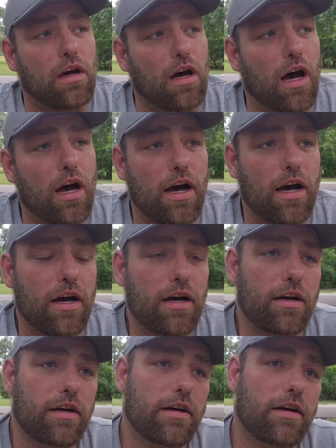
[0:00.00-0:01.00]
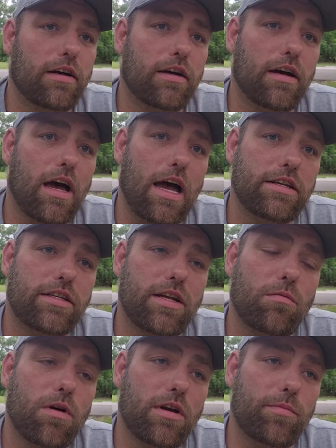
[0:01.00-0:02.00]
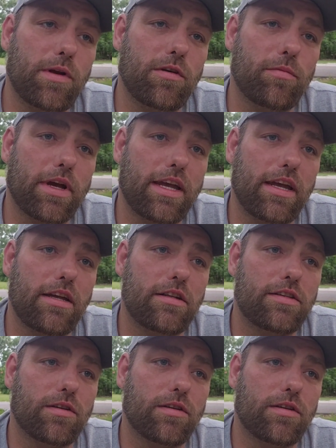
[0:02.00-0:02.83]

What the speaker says: I wanted to be with my kids,